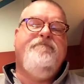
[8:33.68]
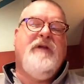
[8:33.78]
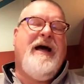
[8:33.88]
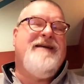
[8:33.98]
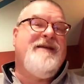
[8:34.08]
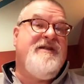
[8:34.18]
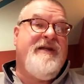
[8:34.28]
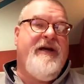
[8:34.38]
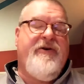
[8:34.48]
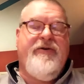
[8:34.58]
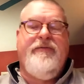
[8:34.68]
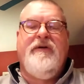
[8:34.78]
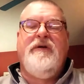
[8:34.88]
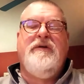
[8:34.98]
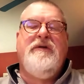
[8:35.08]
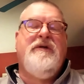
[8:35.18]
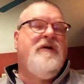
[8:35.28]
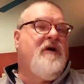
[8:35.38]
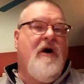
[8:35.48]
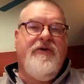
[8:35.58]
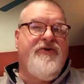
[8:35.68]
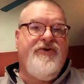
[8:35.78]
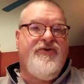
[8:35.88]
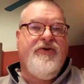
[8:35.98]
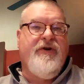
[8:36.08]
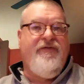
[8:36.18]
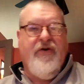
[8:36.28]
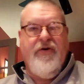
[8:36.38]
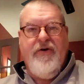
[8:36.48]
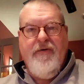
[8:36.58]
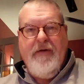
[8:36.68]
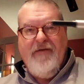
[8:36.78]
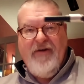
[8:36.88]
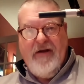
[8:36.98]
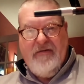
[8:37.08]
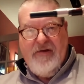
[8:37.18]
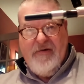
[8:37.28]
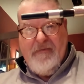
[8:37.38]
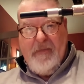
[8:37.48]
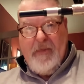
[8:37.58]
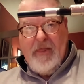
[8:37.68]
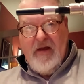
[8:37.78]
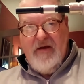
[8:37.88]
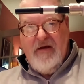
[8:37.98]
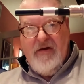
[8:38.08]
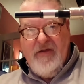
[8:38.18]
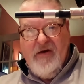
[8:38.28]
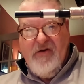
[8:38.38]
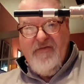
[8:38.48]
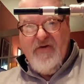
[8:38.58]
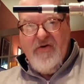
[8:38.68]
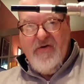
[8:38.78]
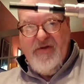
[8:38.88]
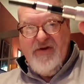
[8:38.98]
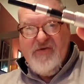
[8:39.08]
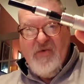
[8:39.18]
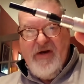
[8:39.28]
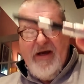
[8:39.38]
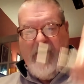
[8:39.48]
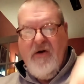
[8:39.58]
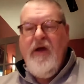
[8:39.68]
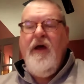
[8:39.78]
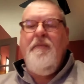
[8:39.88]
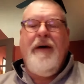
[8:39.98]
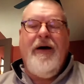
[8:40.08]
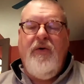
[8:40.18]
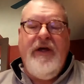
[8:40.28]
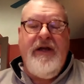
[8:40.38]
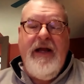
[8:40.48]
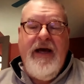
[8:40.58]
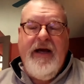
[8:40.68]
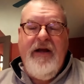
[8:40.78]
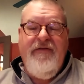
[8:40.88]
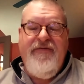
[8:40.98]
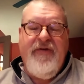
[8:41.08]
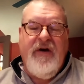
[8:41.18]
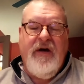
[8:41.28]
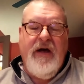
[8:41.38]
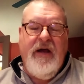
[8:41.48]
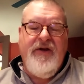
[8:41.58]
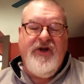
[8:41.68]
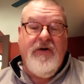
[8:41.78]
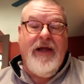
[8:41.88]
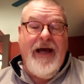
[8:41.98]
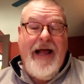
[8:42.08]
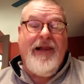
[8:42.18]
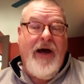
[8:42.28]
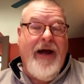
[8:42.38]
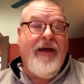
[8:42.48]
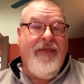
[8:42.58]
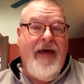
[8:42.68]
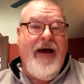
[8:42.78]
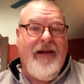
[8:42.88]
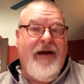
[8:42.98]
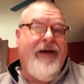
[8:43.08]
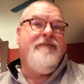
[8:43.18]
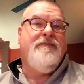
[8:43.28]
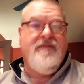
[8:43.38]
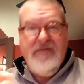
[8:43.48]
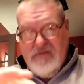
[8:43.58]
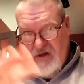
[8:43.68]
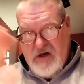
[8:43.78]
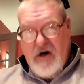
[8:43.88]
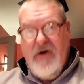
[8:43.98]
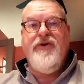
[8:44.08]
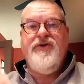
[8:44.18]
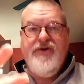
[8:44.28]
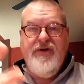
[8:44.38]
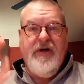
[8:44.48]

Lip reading: I say standard. Cartridges are converter. I've got the converter in this one now. My only negative, generally I like that. I like cartridge